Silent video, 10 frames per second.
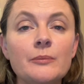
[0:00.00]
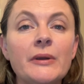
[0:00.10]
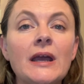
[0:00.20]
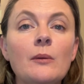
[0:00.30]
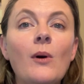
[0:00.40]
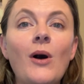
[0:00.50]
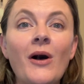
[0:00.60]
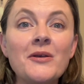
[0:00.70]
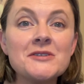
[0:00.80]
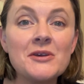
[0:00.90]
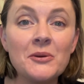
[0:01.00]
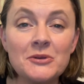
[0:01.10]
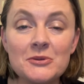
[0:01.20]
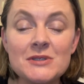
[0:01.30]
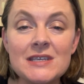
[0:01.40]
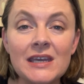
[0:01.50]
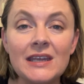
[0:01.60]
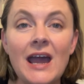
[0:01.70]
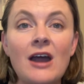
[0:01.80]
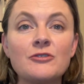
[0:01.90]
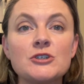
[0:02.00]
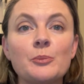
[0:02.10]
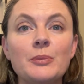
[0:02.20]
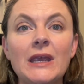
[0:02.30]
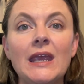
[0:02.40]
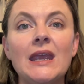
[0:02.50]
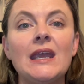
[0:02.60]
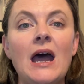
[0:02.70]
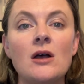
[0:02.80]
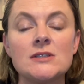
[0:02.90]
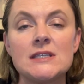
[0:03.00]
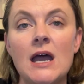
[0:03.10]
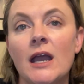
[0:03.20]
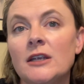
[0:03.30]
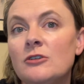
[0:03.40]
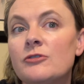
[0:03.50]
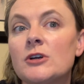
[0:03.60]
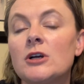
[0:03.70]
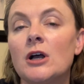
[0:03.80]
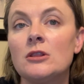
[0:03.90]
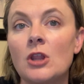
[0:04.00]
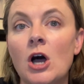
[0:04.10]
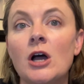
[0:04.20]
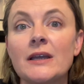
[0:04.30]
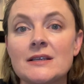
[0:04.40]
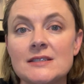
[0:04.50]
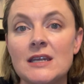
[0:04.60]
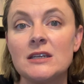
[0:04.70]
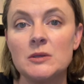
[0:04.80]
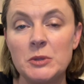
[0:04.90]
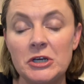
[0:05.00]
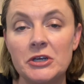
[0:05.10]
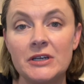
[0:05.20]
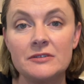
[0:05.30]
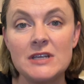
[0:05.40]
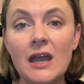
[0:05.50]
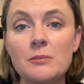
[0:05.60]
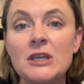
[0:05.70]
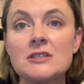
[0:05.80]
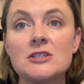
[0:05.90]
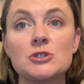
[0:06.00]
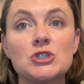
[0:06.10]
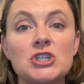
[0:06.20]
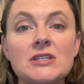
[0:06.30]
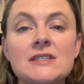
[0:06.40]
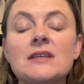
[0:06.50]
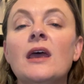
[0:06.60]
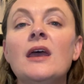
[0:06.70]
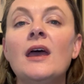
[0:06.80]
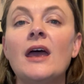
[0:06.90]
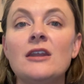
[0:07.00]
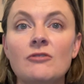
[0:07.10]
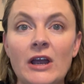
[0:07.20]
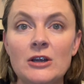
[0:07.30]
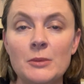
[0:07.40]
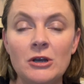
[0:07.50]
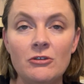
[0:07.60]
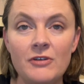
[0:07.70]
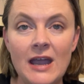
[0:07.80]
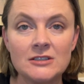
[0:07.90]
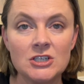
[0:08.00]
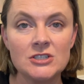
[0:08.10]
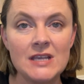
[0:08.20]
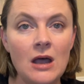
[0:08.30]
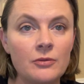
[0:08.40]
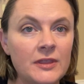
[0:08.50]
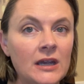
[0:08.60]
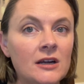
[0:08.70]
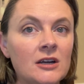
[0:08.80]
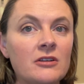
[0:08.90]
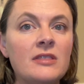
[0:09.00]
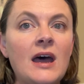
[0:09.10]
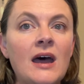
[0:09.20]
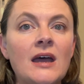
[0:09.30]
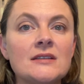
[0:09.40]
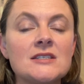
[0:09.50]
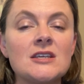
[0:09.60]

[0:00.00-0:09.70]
But I will also use it after being outside for a long extended period of time, because there's just environmental factors out there that,